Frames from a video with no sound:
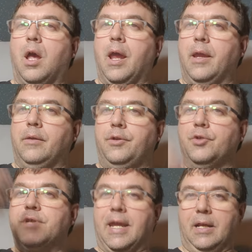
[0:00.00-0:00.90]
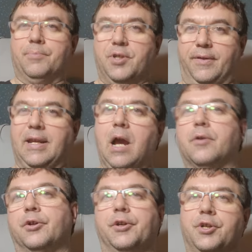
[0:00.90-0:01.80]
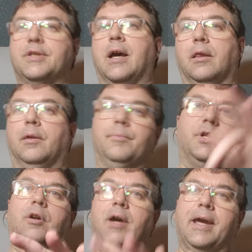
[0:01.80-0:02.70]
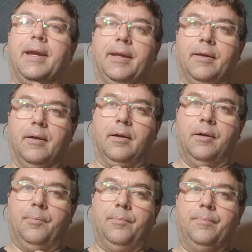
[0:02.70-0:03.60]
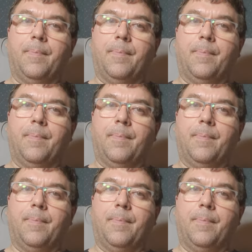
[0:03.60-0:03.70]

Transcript: And you take up to the counter and you tell them, you know, hey, um,